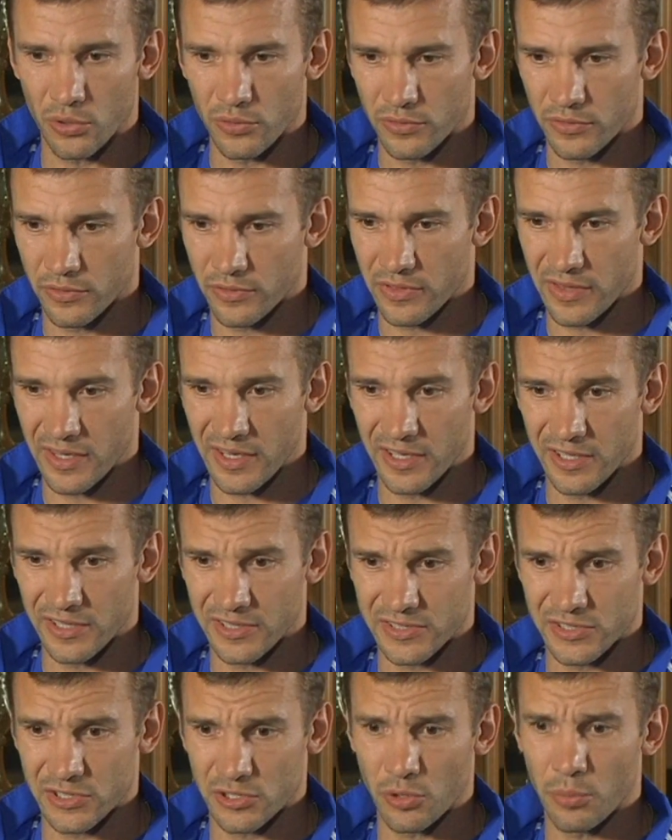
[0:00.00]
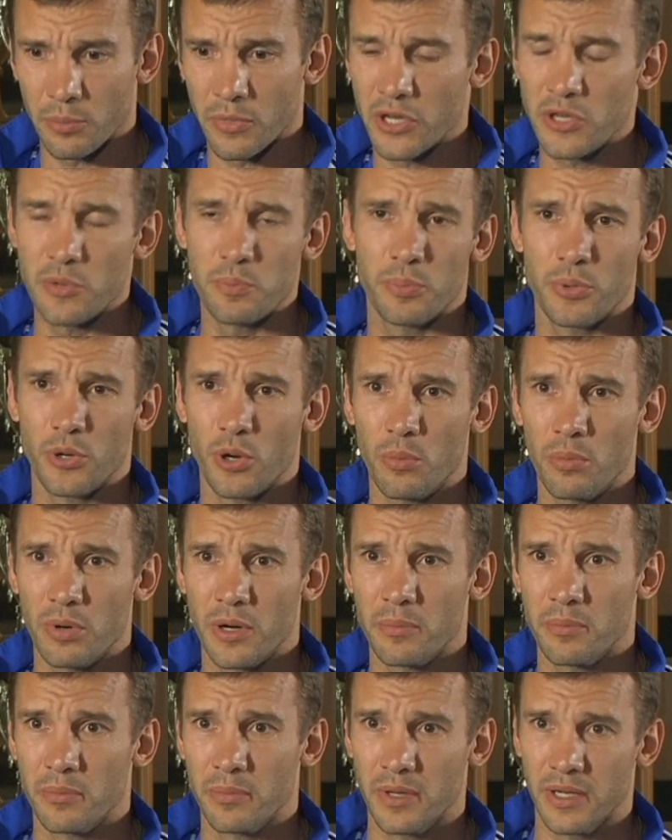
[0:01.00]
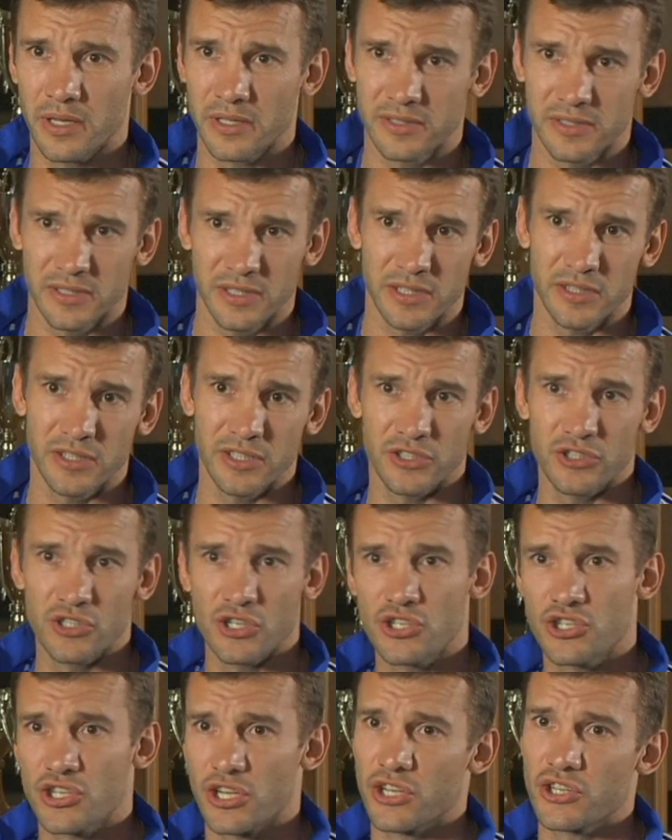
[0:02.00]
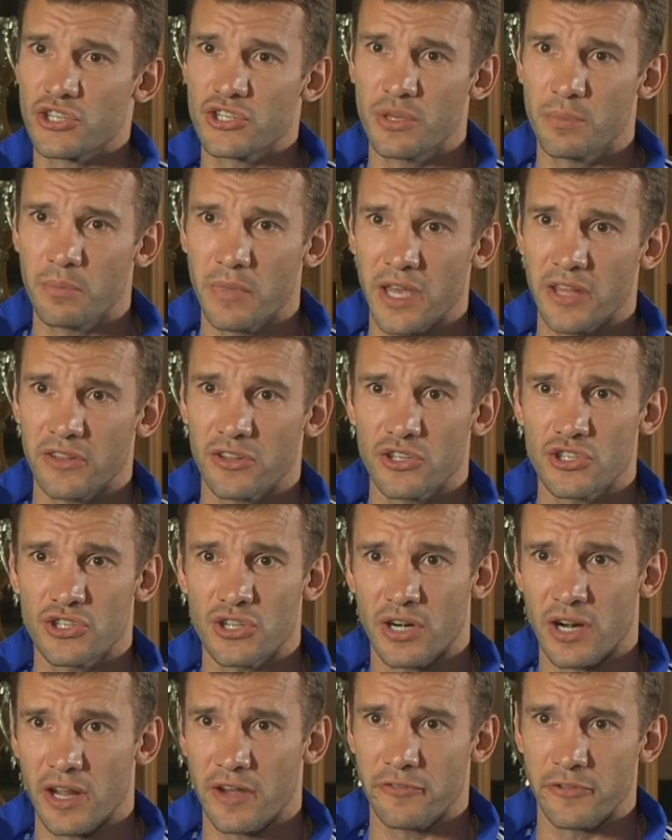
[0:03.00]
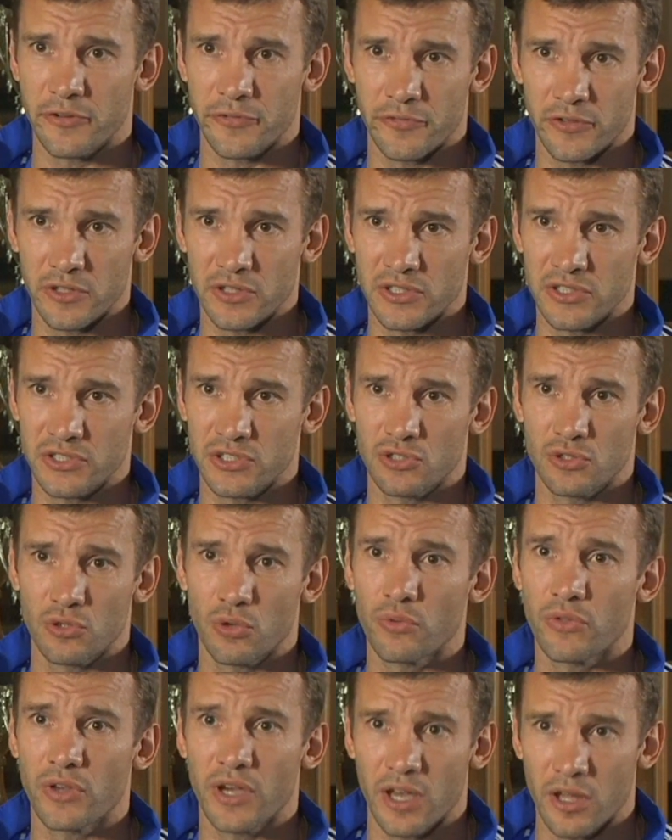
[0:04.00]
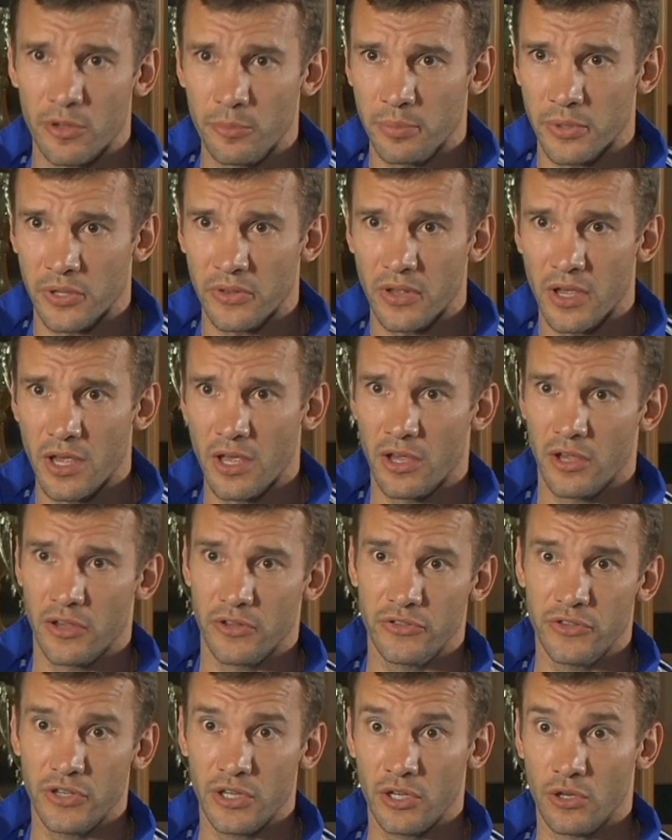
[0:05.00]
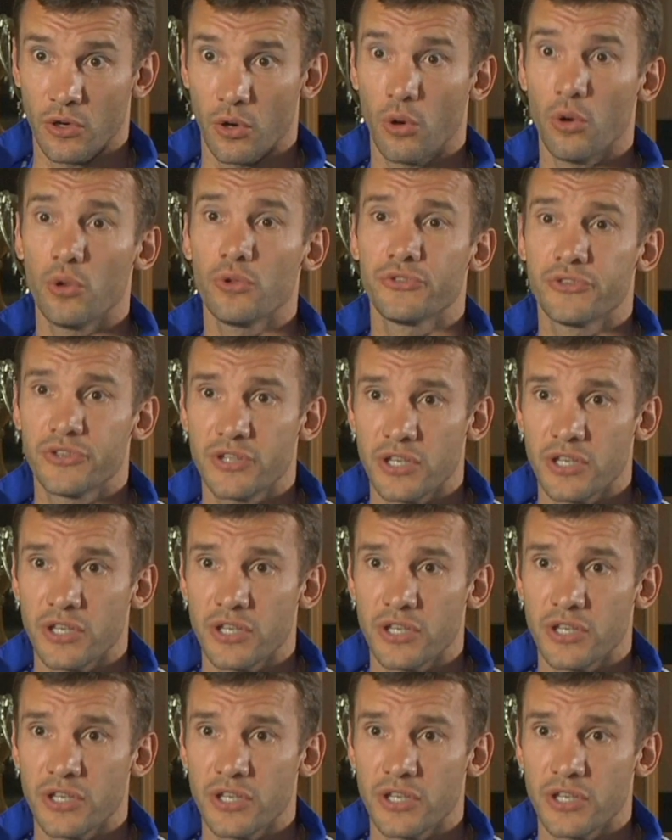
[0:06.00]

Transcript: uh, is so many problem but they, they change the manager everything is not helping the old